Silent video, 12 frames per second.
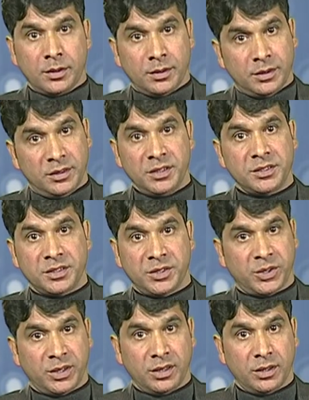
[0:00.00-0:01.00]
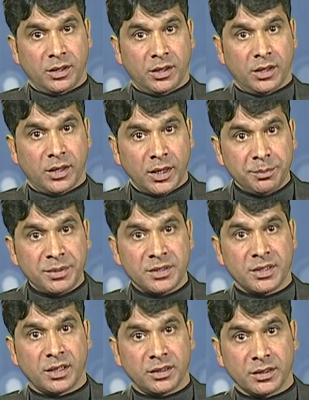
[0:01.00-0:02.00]
This theory helps
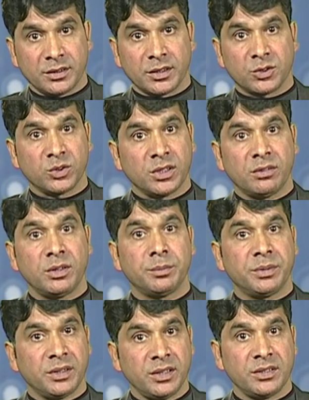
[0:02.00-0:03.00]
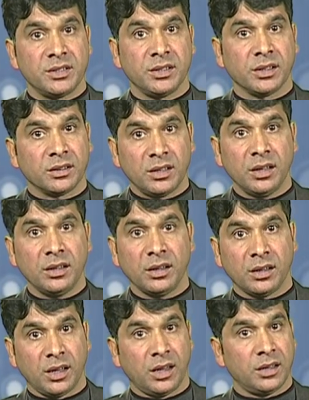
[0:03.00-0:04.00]
the learner to develop reasoning,
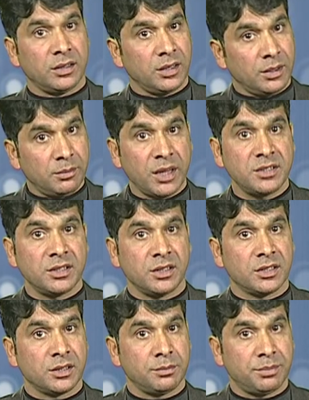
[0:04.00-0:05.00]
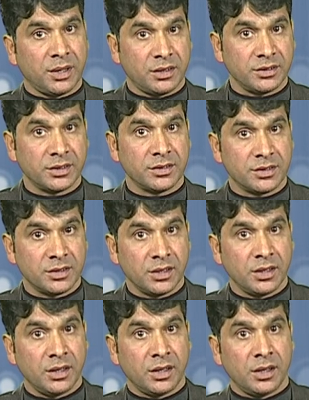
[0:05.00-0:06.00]
thinking and imagination powers
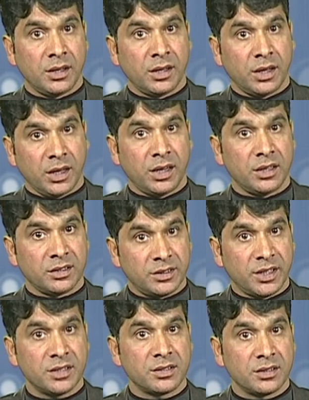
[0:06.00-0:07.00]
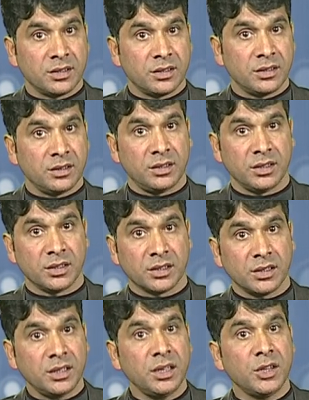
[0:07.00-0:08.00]
and thus their
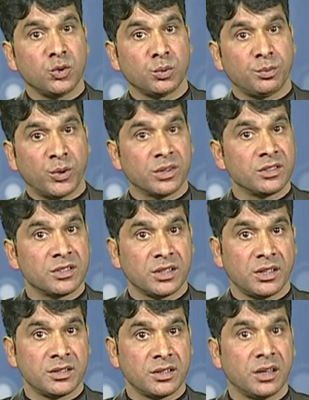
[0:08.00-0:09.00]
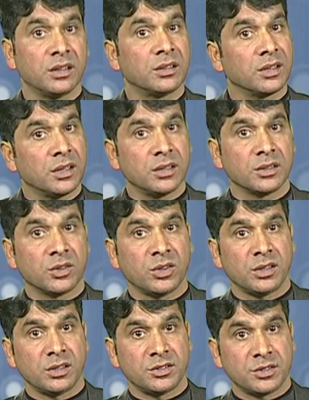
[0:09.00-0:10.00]
creative potentials are
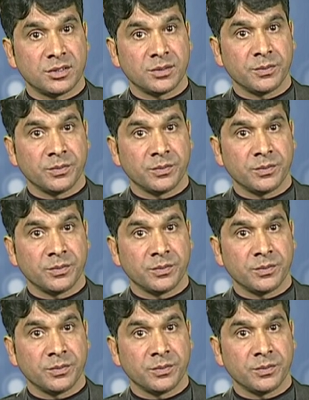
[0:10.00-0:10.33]
encouraged.